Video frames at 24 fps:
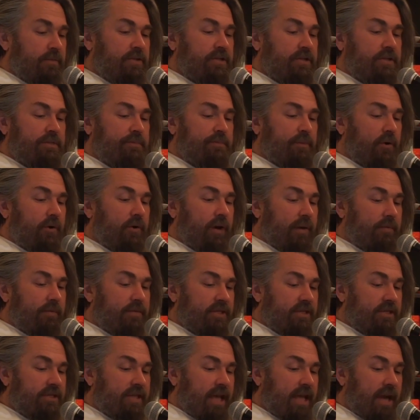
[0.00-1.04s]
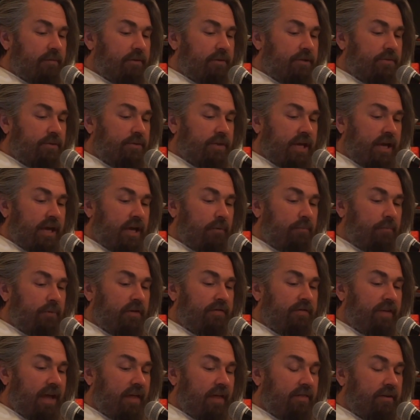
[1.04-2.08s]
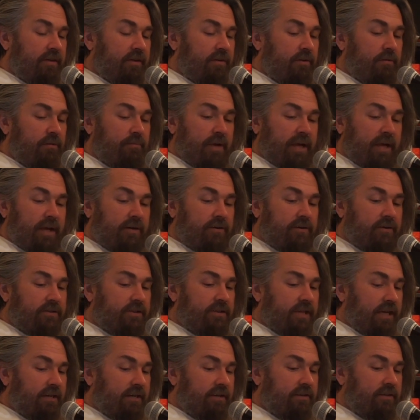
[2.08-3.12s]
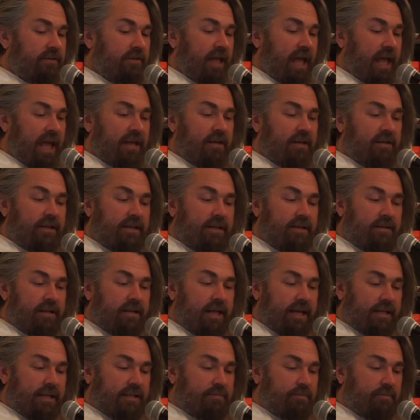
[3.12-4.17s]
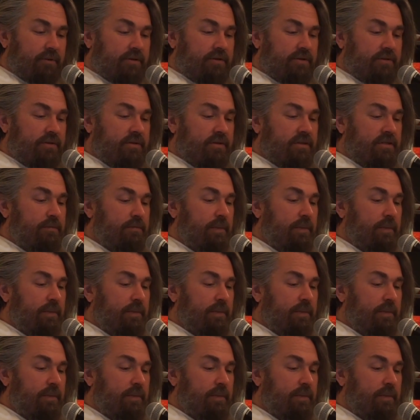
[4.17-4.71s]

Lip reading: The missions program is established with the help of ethical, medical, technical, and legal experts.